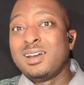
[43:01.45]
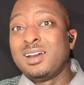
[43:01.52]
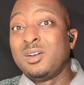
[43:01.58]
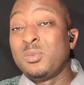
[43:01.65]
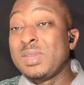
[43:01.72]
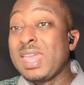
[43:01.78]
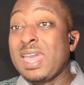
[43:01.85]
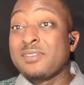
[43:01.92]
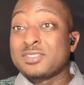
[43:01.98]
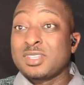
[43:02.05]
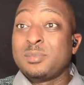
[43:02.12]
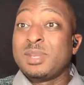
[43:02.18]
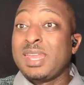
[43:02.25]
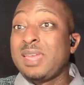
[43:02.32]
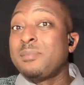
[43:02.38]
We have some
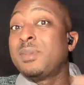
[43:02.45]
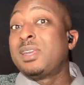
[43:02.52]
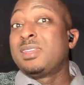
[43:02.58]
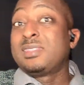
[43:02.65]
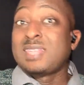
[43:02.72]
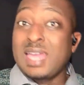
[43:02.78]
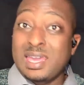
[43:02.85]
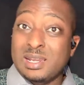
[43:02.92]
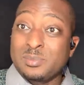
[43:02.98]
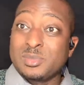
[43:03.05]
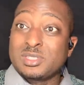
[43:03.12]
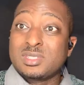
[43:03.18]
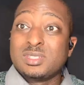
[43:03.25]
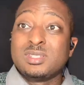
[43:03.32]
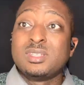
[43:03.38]
of that money tied up
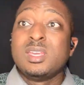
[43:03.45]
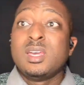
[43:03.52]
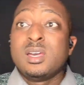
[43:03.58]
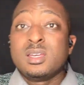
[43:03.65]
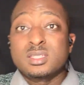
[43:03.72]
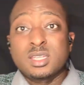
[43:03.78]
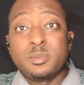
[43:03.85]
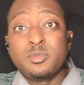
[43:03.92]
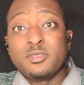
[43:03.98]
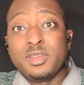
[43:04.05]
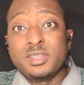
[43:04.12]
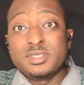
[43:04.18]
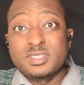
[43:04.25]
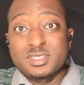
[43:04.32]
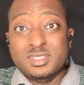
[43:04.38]
into some
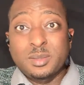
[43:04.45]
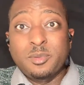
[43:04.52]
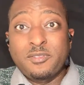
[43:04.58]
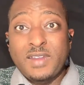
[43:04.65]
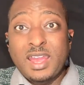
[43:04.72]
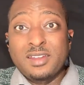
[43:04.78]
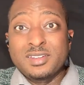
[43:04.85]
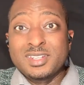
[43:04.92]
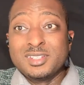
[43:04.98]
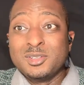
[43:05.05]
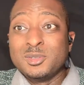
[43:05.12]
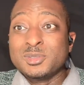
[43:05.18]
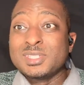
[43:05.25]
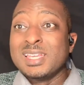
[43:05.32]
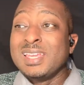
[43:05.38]
of our deals,